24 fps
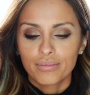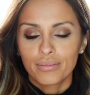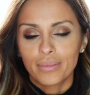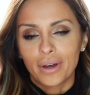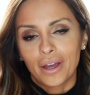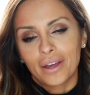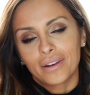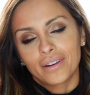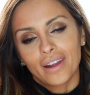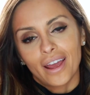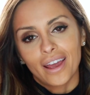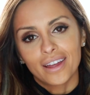
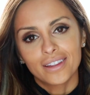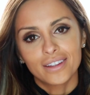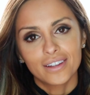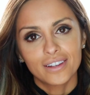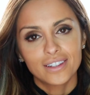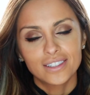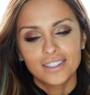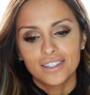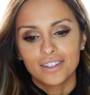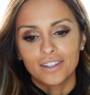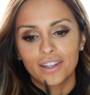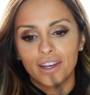But I
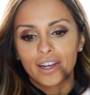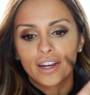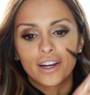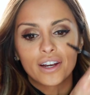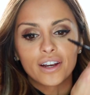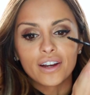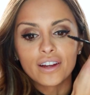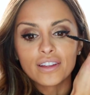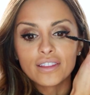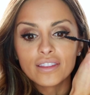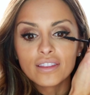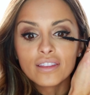like to
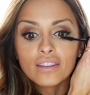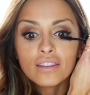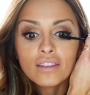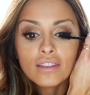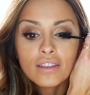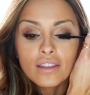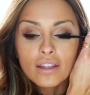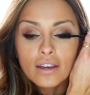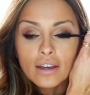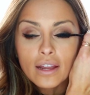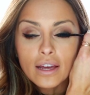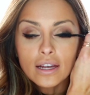layer, and
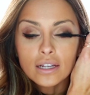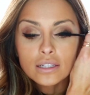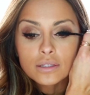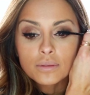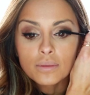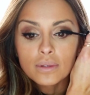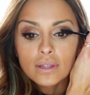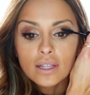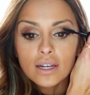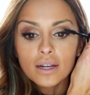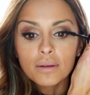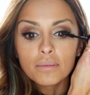the next
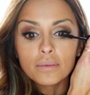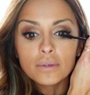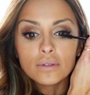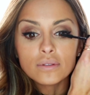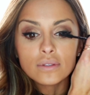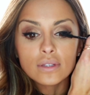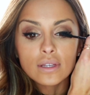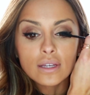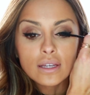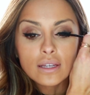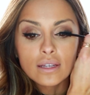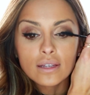one that I'm
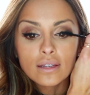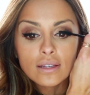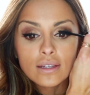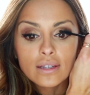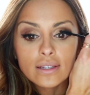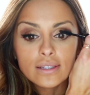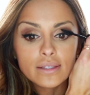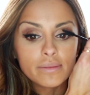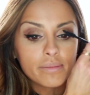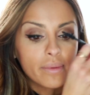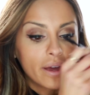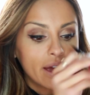using
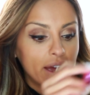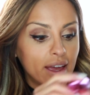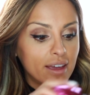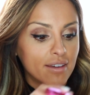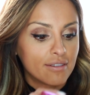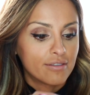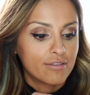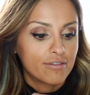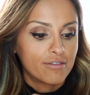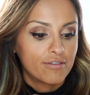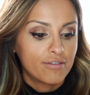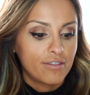is
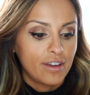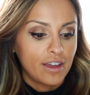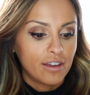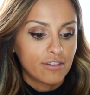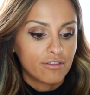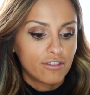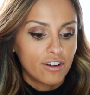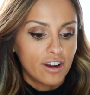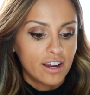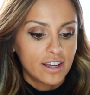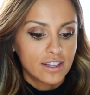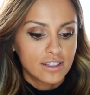my
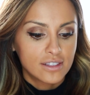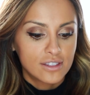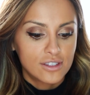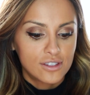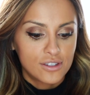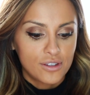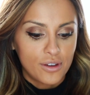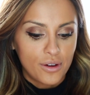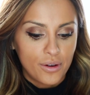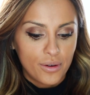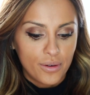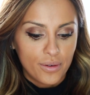favorite,
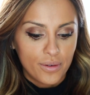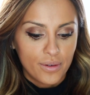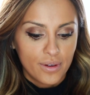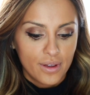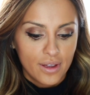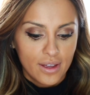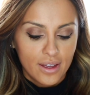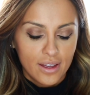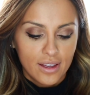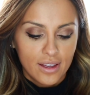so